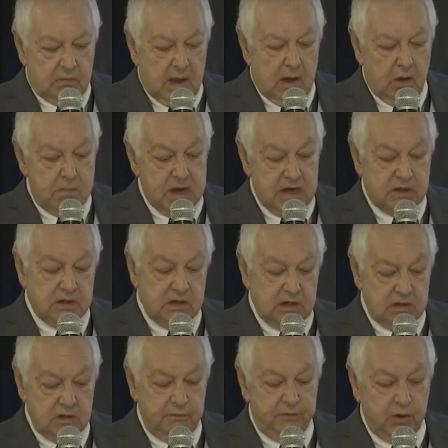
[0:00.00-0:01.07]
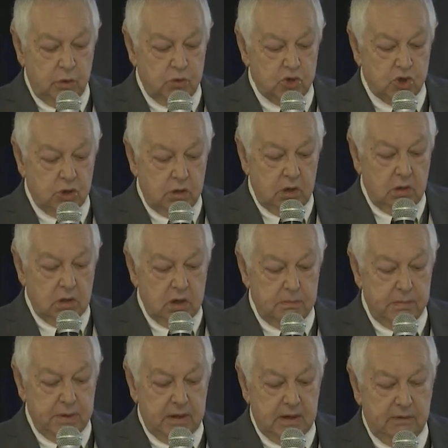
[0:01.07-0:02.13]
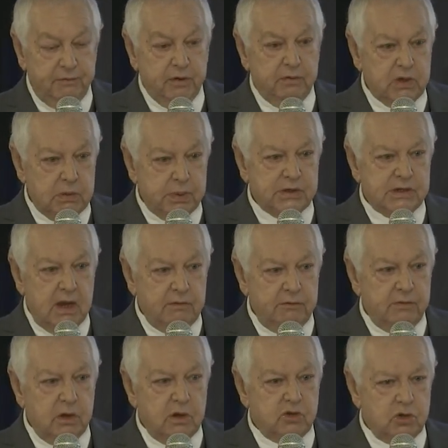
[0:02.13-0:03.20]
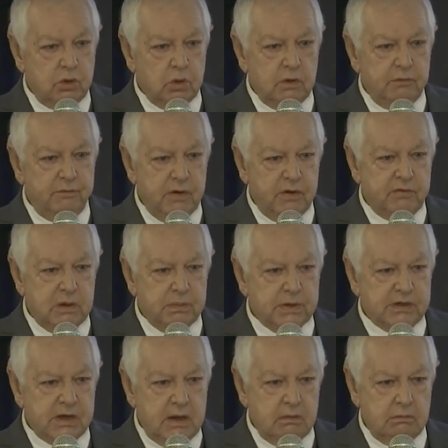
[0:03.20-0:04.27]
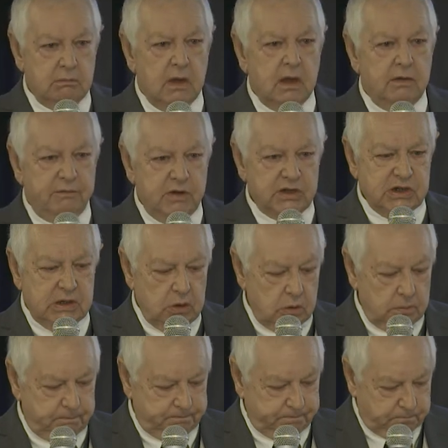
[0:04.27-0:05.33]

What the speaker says: Our meetings in future are going to be 50% virtual and 50% physical.